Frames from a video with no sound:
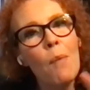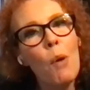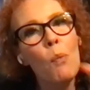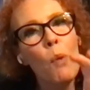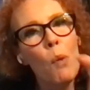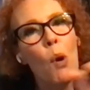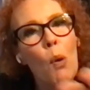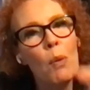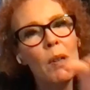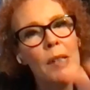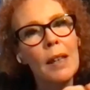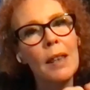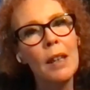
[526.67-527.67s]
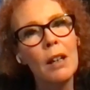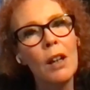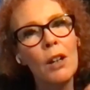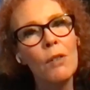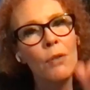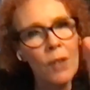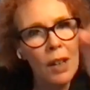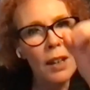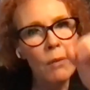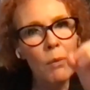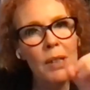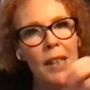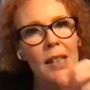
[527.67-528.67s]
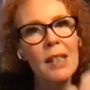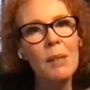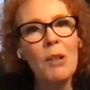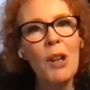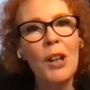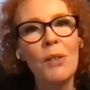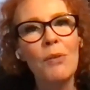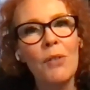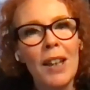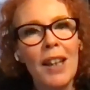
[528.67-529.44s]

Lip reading: What was it that kind of, was there some kind of